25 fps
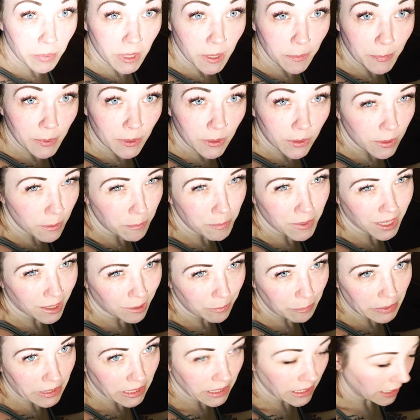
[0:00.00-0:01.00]
people, the
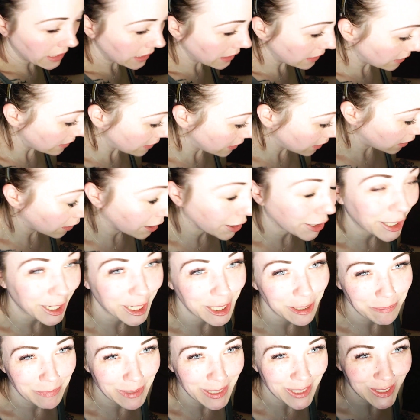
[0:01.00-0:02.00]
makeup police, are
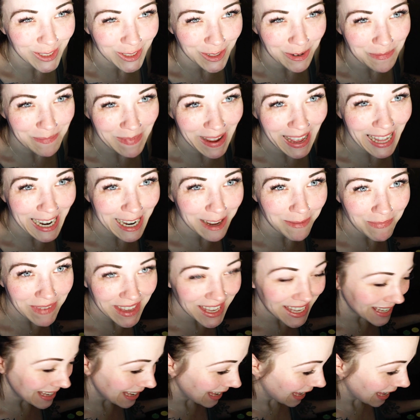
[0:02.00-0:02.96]
going to be so mad at me.